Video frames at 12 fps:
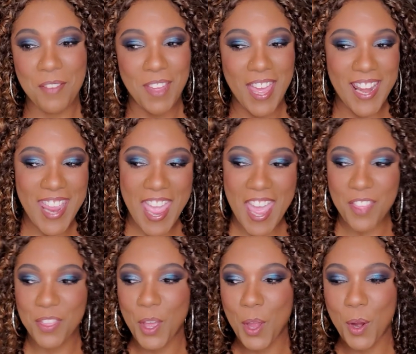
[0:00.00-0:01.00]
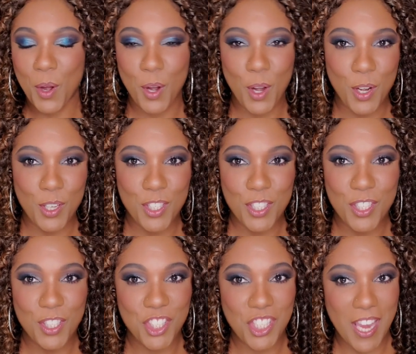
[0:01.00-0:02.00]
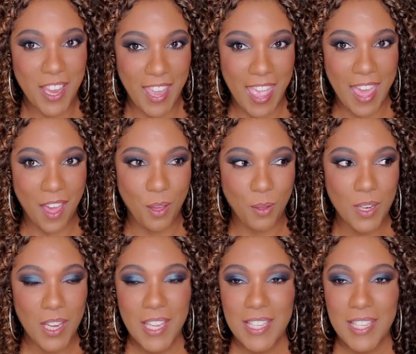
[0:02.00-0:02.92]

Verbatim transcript: I've kind of had the urge to check out